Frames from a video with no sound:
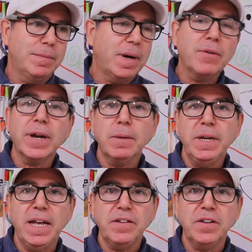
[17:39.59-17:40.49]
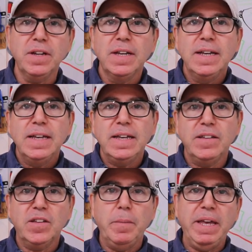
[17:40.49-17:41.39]
My recommendation
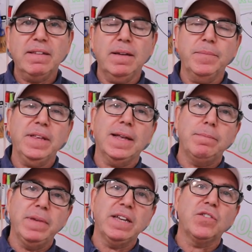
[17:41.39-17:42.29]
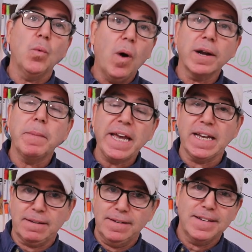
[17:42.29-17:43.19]
is to make something that makes you want to
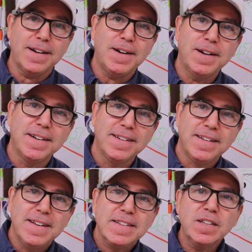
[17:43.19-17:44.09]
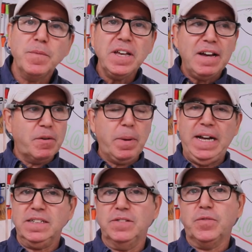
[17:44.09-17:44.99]
make it. Yeah. Something you have a
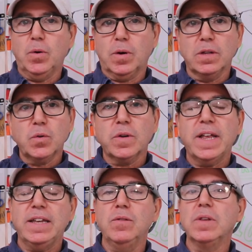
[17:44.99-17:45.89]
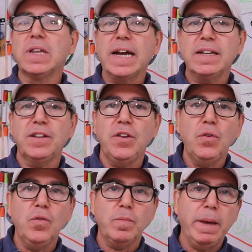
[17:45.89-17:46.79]
passion for, a lure that you like to
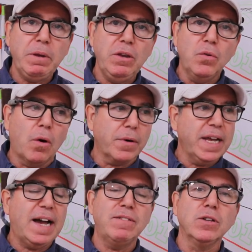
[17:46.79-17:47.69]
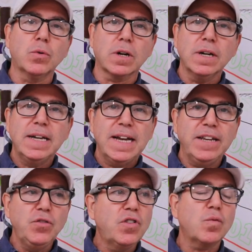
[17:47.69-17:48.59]
use. Maybe you already have a lure
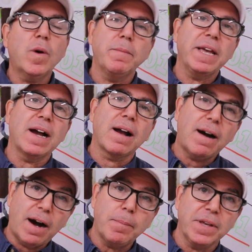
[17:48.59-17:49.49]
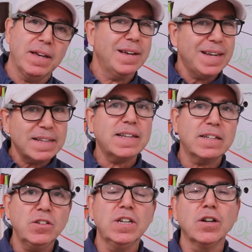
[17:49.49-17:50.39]
and you just want to make a copy. And that's
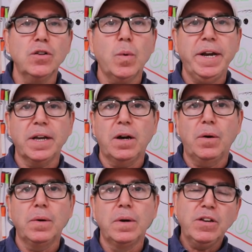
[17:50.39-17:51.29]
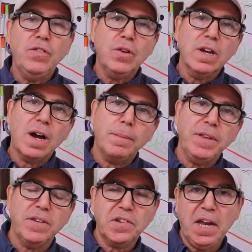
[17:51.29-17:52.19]
actually a good way to go because you can
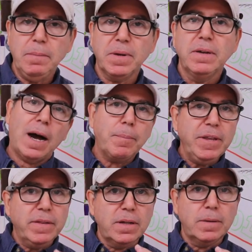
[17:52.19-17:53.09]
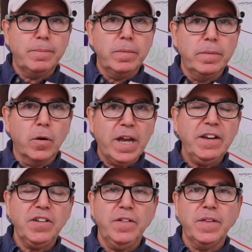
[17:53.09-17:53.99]
copy the shape, copy the
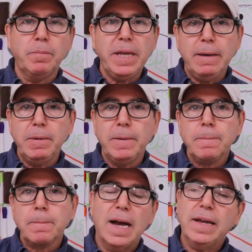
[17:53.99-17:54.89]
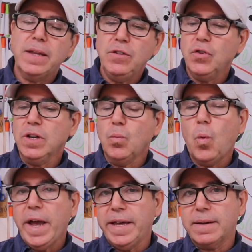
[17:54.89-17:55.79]
location of the bib, and then you
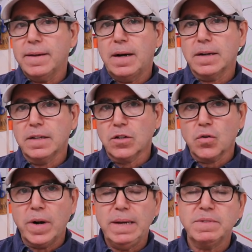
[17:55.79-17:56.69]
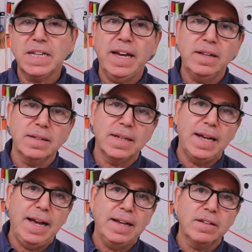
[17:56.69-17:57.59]
can weigh it on a little gram scale
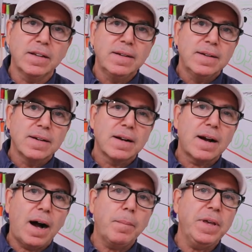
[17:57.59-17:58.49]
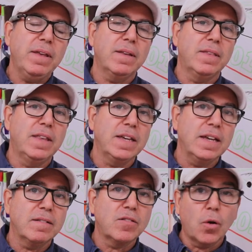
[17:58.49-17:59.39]
and copy
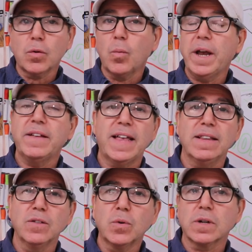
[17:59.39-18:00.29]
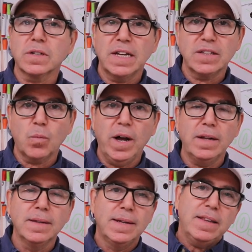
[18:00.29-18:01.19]
the total weight of that lure as well.